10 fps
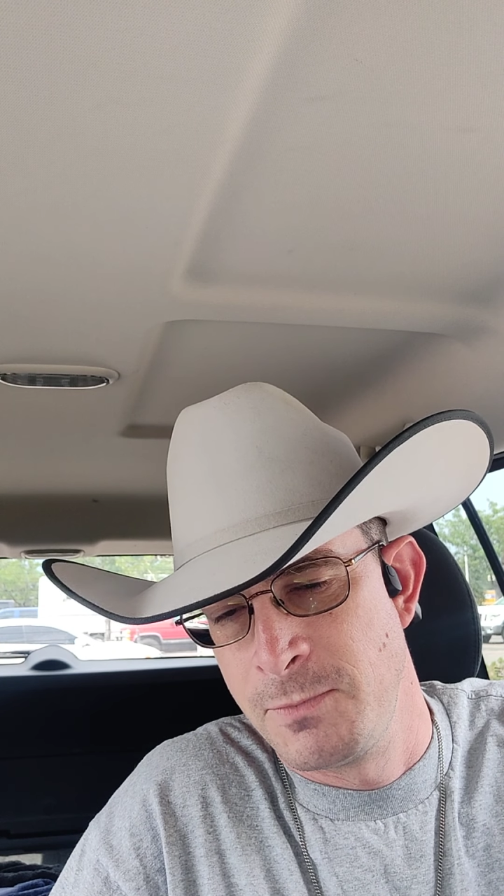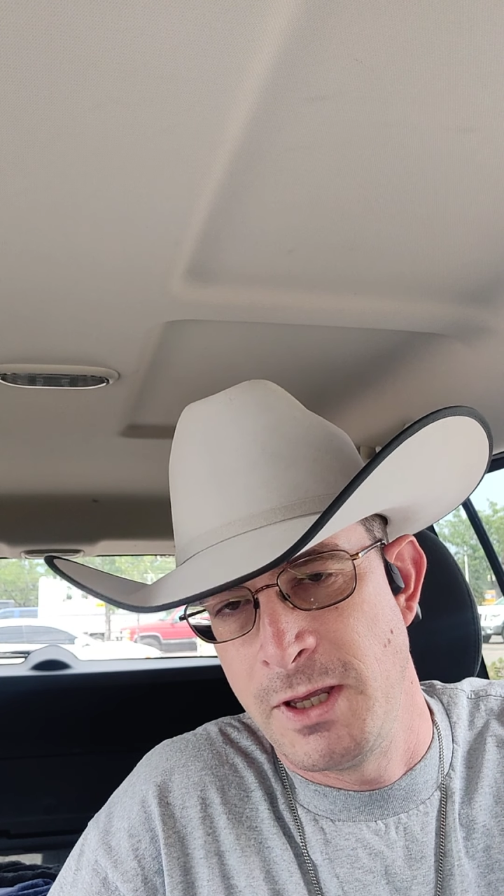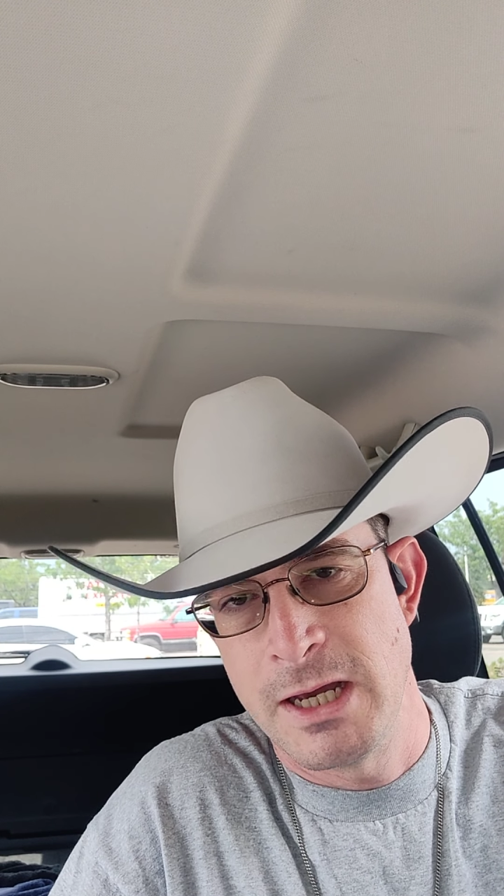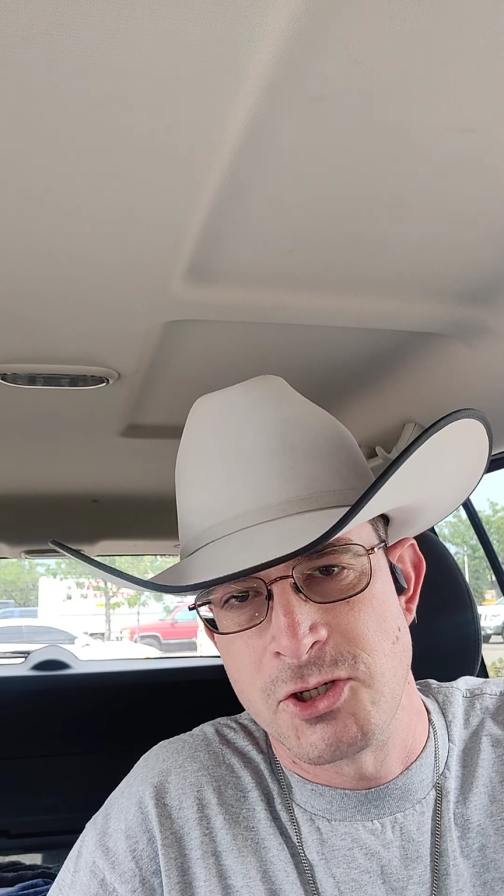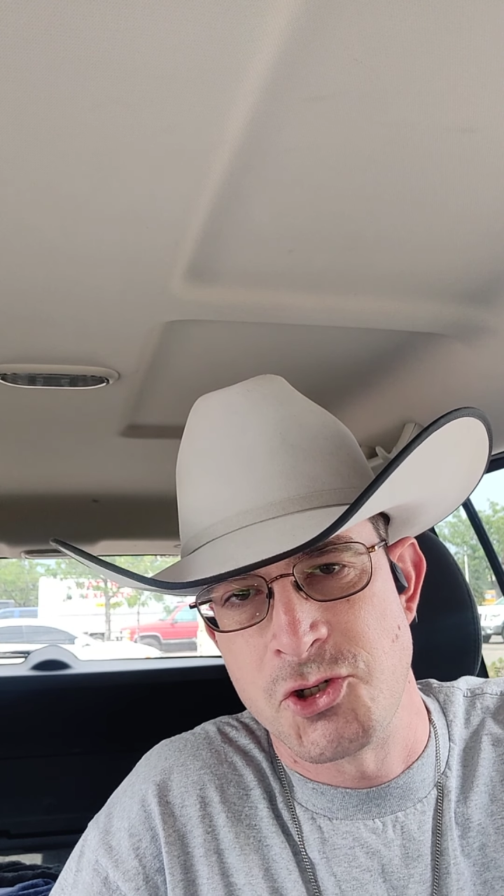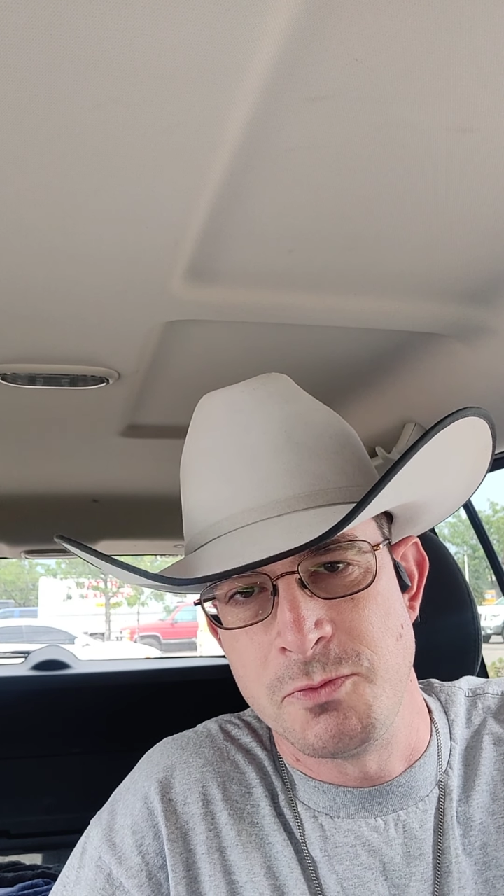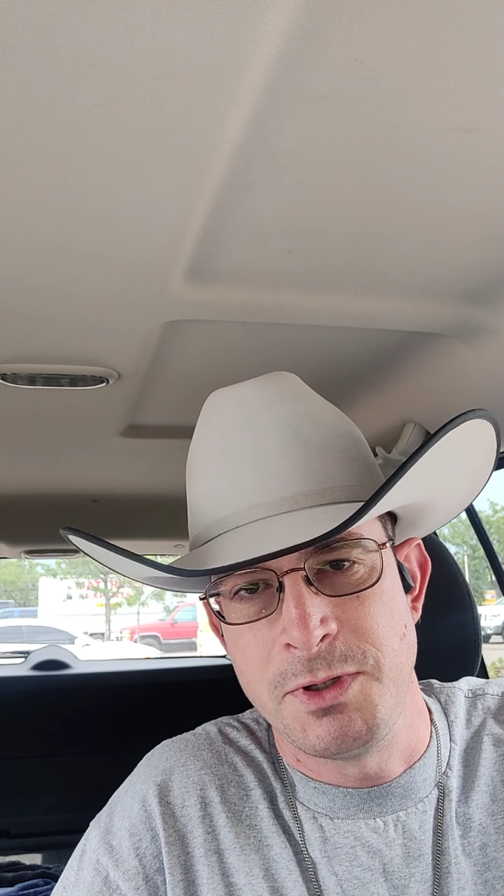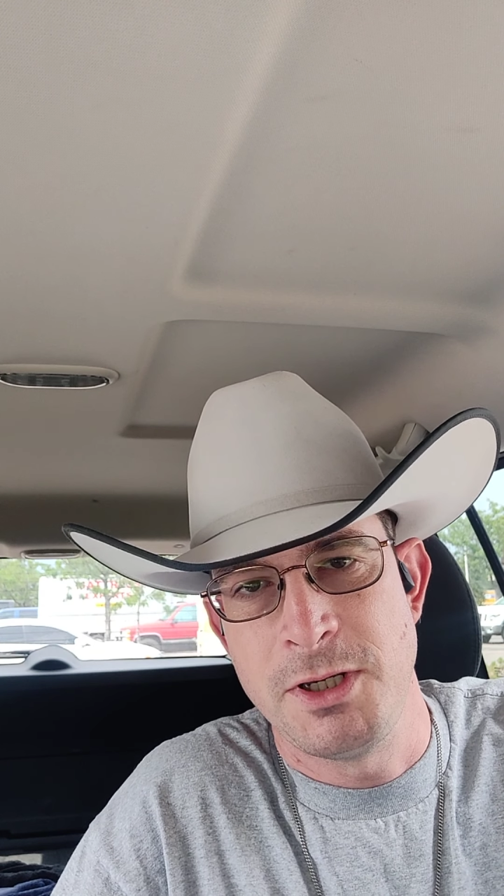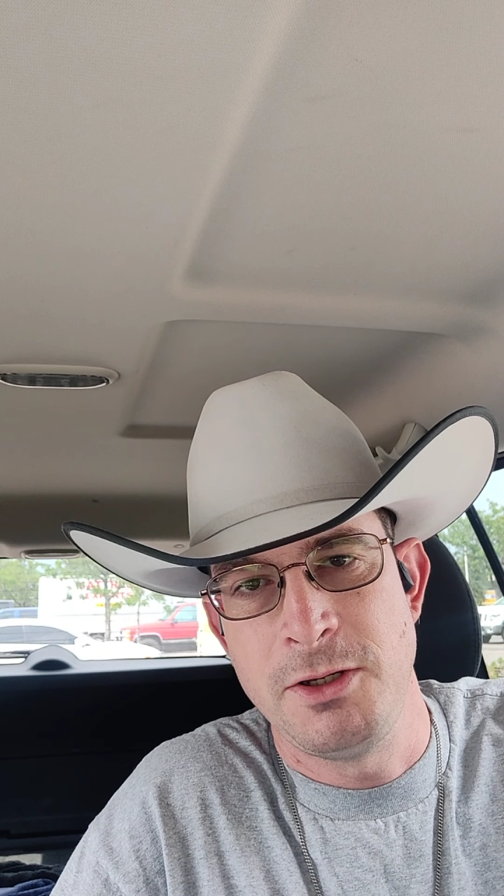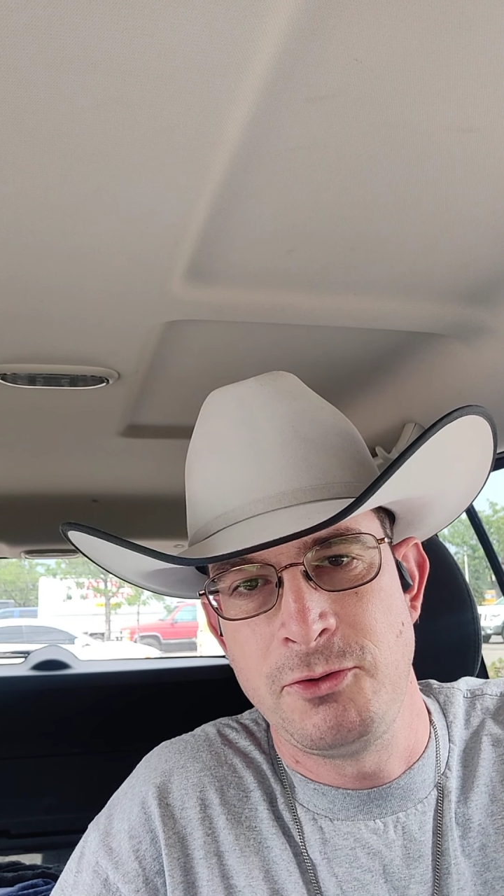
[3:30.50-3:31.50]
yeah, shoot
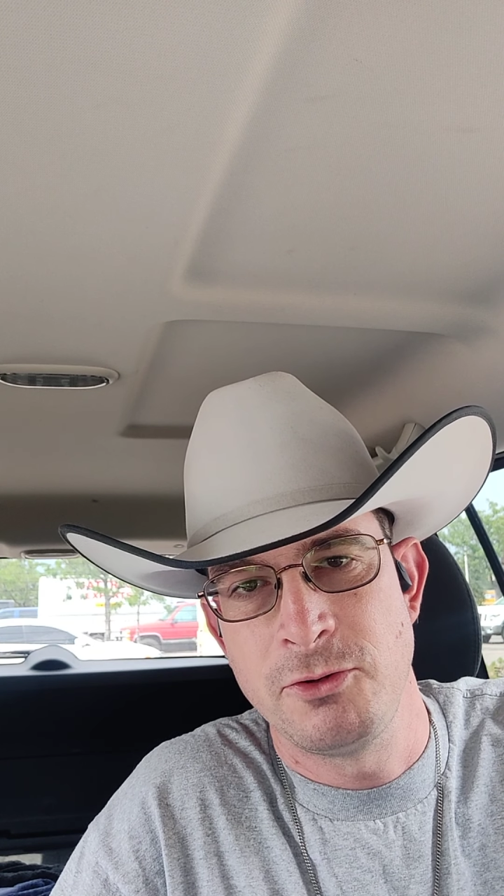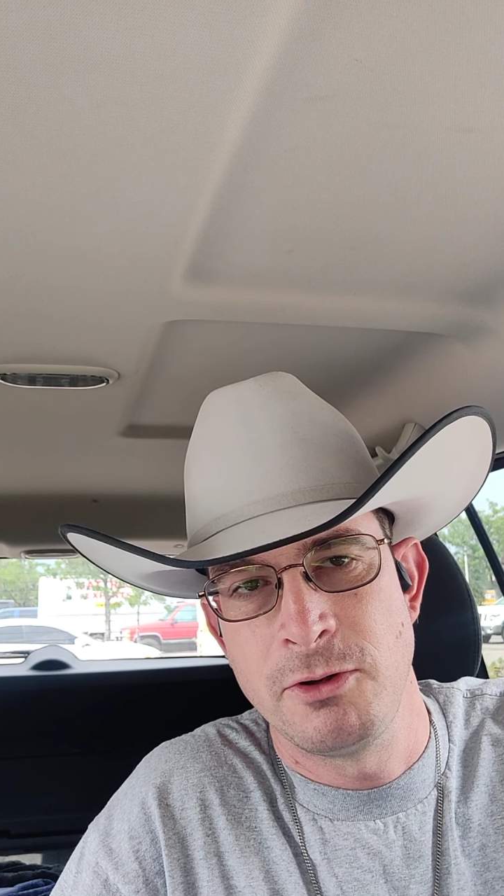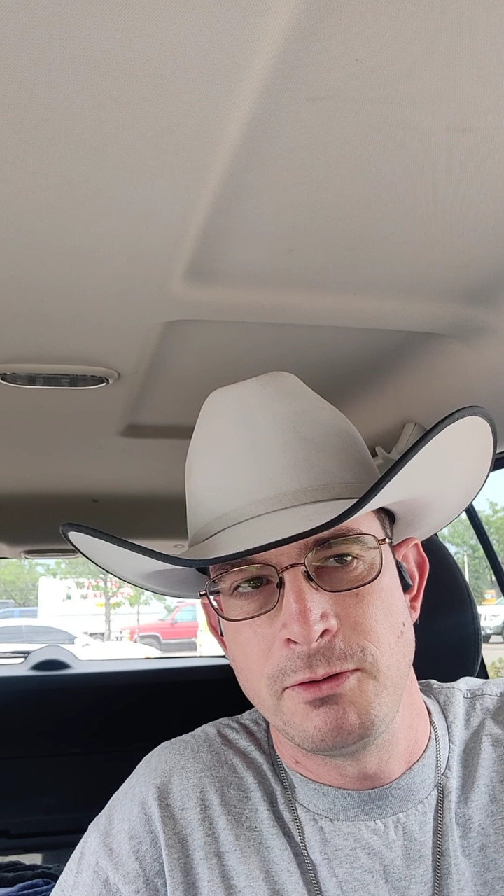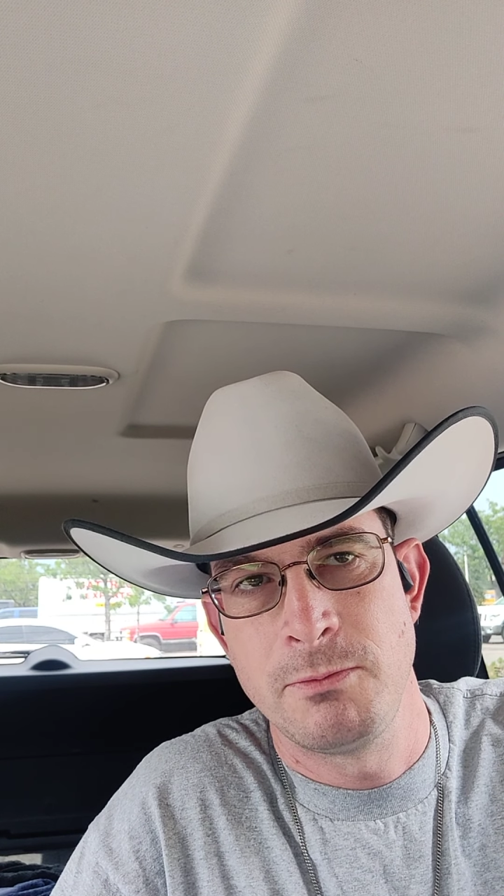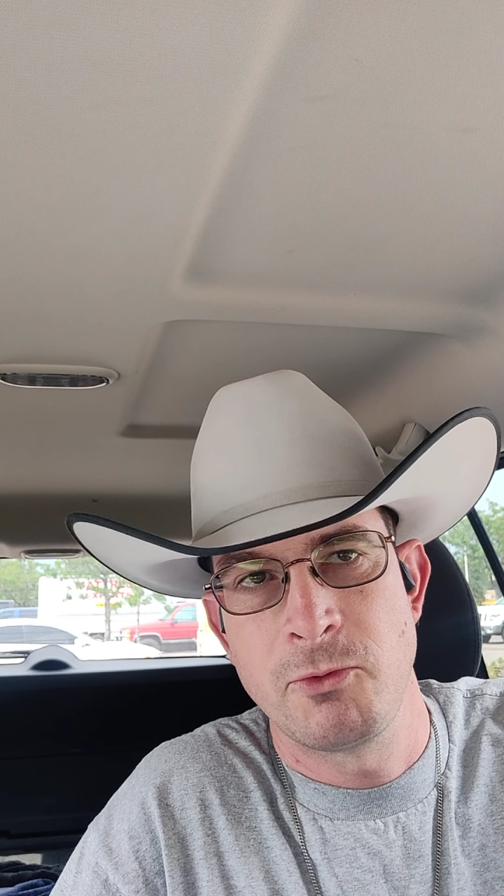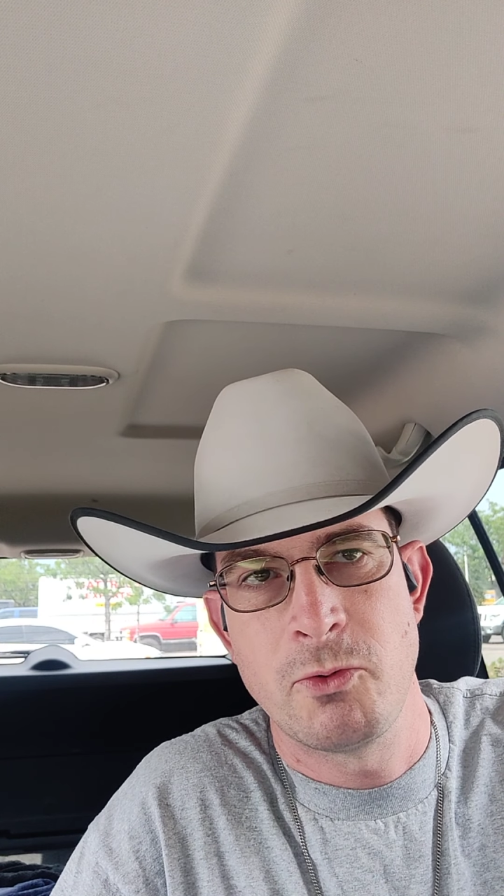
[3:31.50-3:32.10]
me some